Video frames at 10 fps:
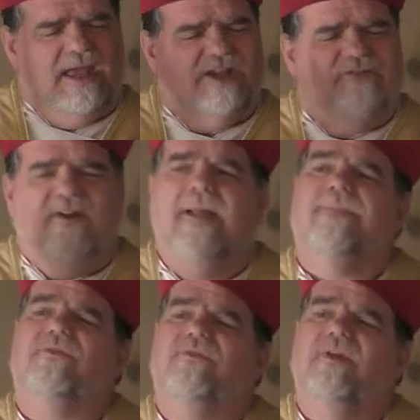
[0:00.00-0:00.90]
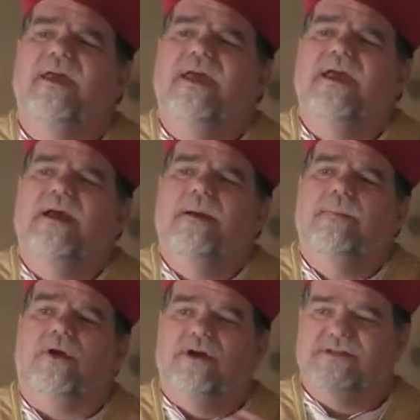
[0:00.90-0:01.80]
a defense.
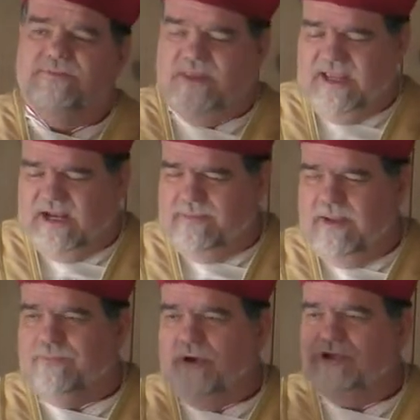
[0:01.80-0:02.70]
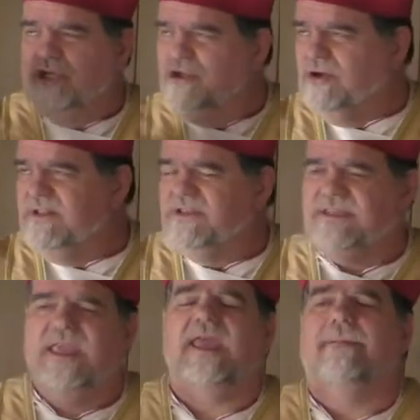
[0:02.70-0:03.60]
Because when the enemy approaches, you can
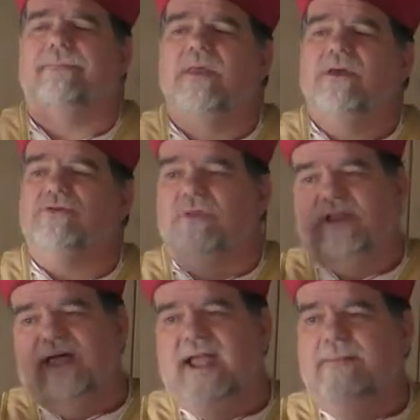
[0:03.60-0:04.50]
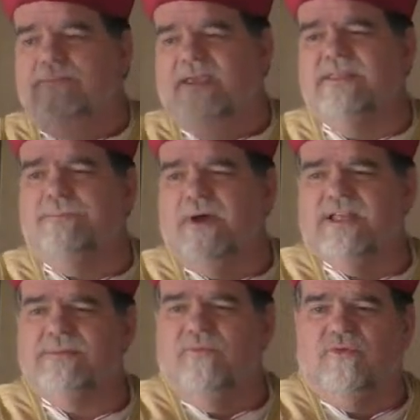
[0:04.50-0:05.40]
see him. So the light makes it
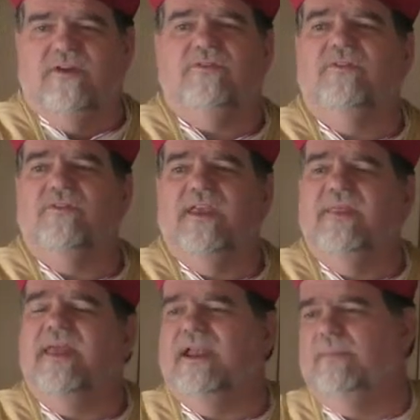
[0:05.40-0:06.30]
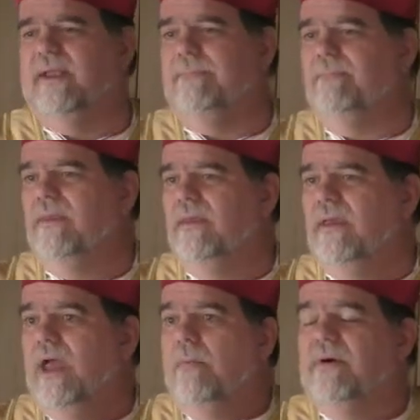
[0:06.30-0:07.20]
possible for us to see the enemy.
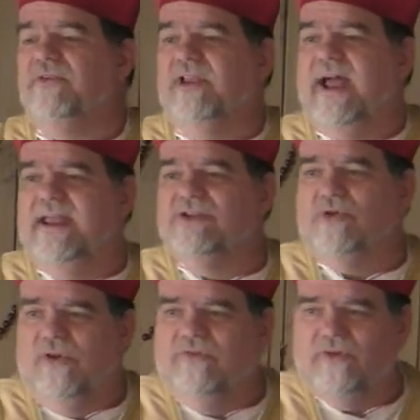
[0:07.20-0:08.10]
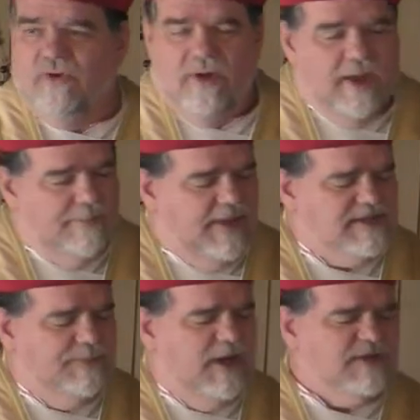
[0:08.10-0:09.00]
But the light is also
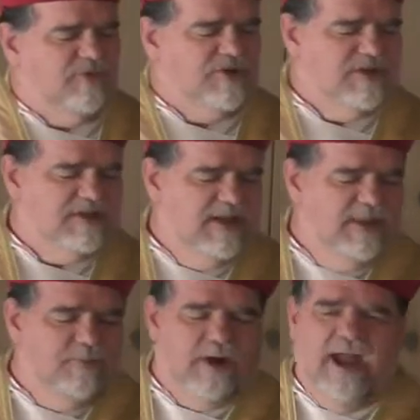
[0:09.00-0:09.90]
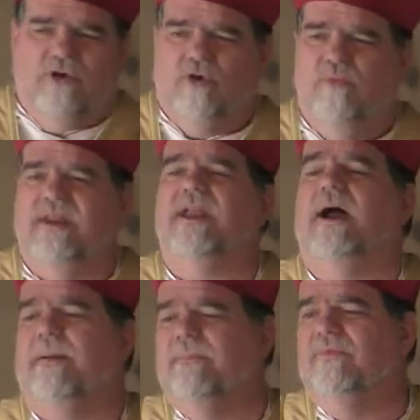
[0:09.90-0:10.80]
makes it possible for us to see the bridegroom when he
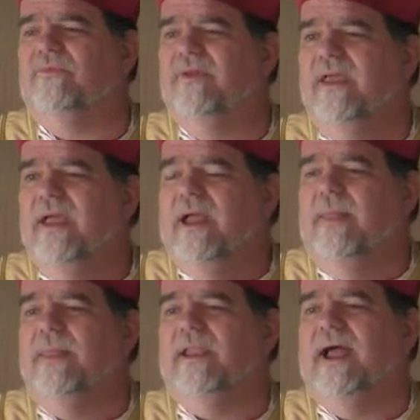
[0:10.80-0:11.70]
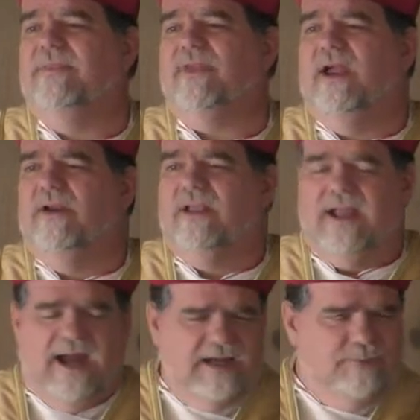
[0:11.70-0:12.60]
comes. And the light there to
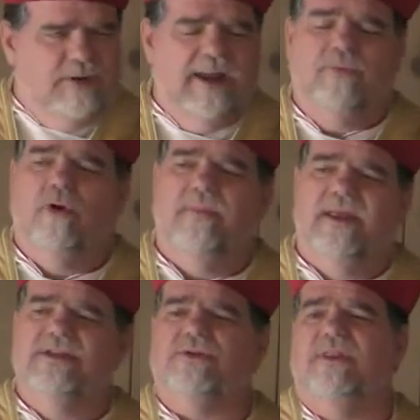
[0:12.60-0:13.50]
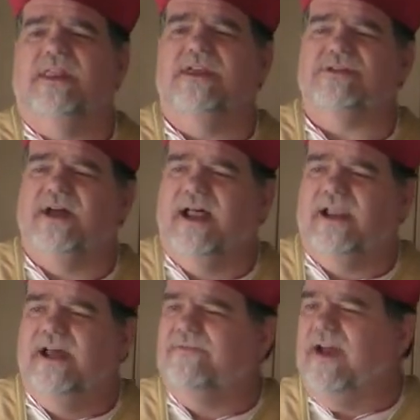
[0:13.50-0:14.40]
guide the bridegroom in so that he is not
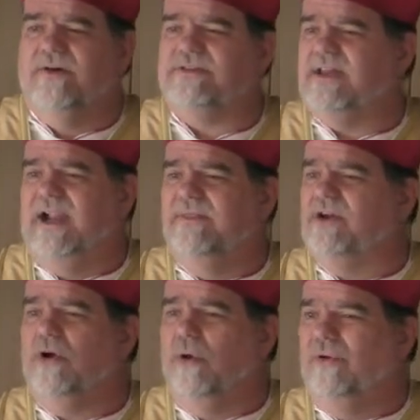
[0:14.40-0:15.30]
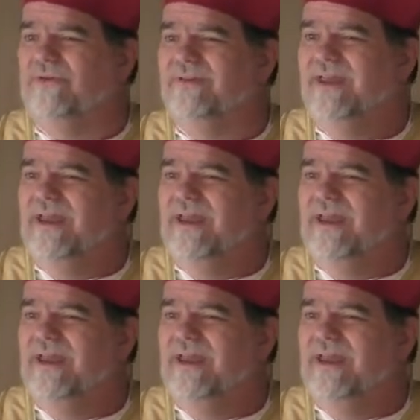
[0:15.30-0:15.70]
left outside in the cold.